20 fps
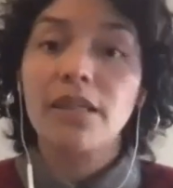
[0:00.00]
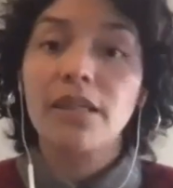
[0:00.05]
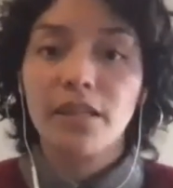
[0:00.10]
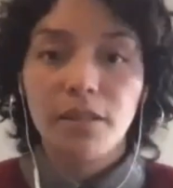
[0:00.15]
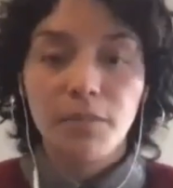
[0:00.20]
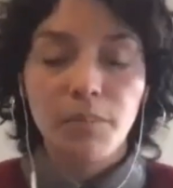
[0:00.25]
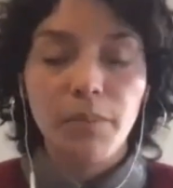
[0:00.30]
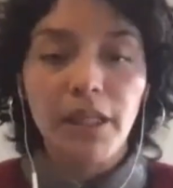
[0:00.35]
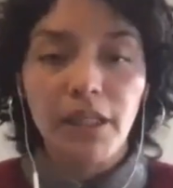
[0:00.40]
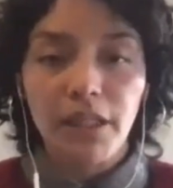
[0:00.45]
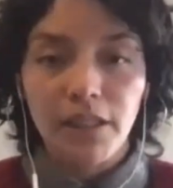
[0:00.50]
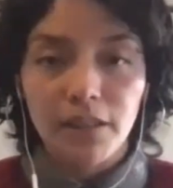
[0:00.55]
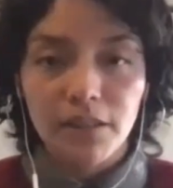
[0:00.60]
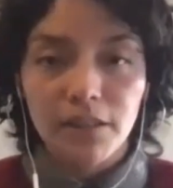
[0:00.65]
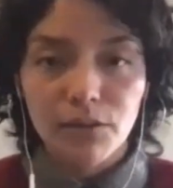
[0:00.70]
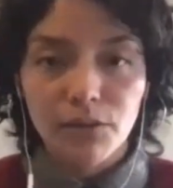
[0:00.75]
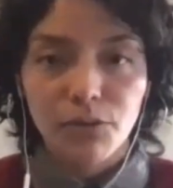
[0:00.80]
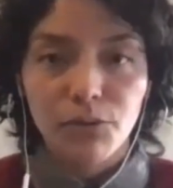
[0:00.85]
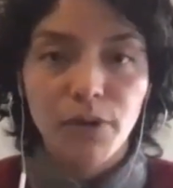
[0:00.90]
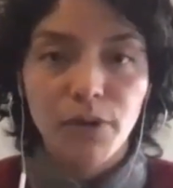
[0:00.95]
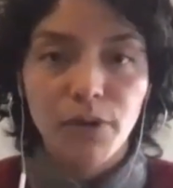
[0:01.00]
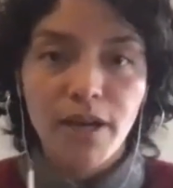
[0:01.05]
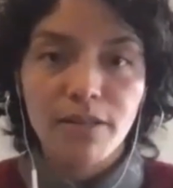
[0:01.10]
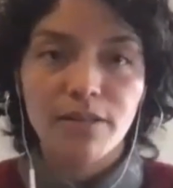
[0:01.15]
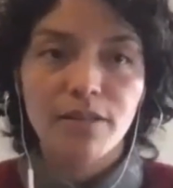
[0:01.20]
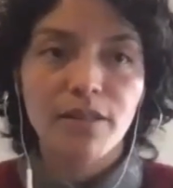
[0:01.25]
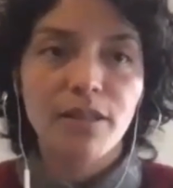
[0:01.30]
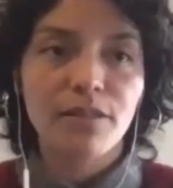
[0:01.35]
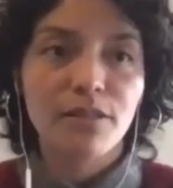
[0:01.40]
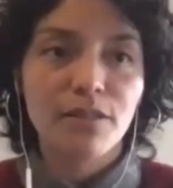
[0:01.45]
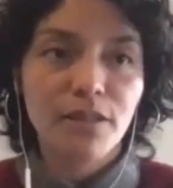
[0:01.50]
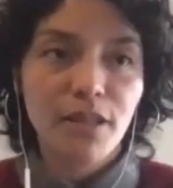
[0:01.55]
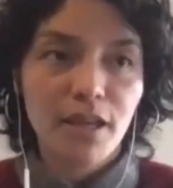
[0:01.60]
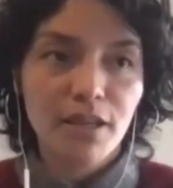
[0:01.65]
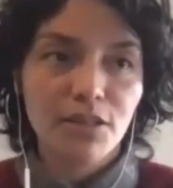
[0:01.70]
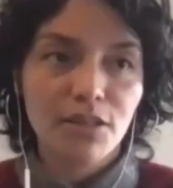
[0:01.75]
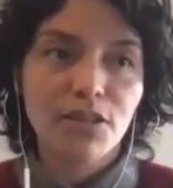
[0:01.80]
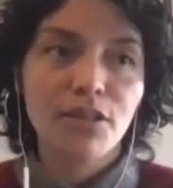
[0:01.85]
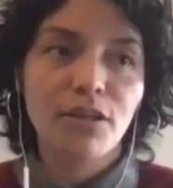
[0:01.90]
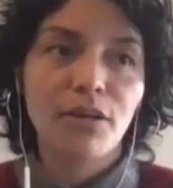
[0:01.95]
Ximenez, who has
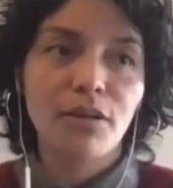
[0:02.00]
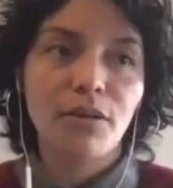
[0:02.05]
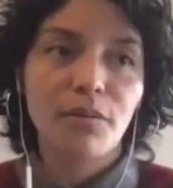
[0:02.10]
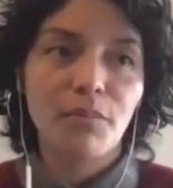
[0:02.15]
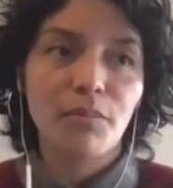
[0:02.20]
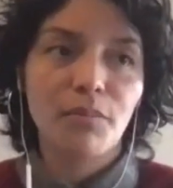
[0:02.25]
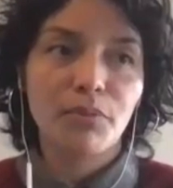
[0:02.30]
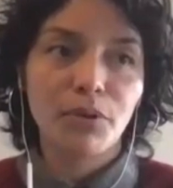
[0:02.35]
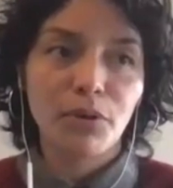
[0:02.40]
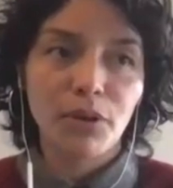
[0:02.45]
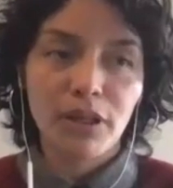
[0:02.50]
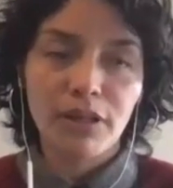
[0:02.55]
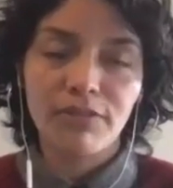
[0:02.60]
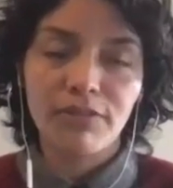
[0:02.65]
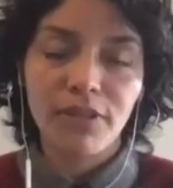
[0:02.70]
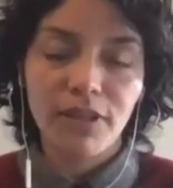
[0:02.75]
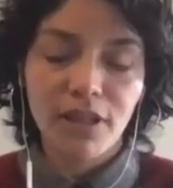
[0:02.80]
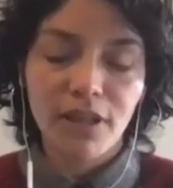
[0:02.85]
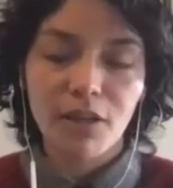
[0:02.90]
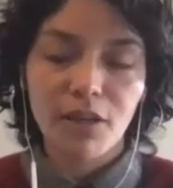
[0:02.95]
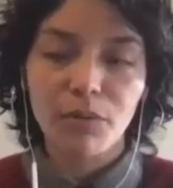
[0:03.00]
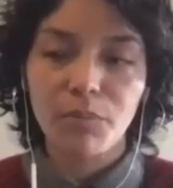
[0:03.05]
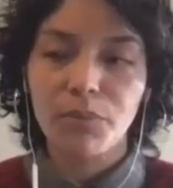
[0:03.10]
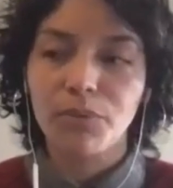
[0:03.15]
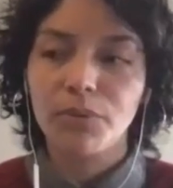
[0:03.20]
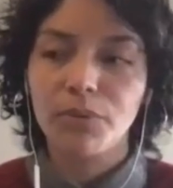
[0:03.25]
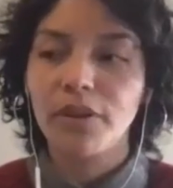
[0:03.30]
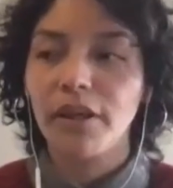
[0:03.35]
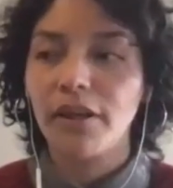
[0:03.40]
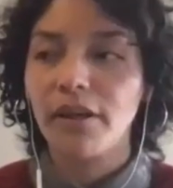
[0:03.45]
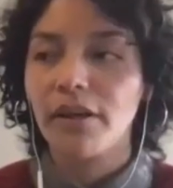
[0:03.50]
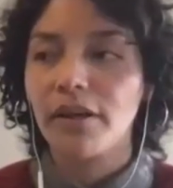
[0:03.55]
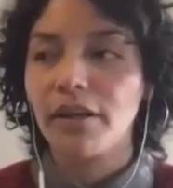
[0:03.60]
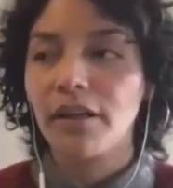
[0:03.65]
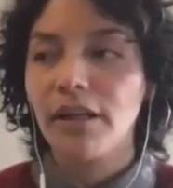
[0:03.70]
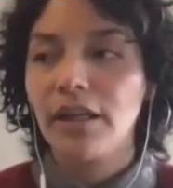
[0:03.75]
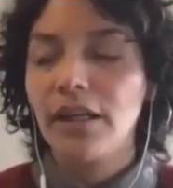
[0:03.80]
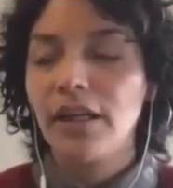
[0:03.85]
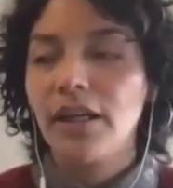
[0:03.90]
such a prolific output there,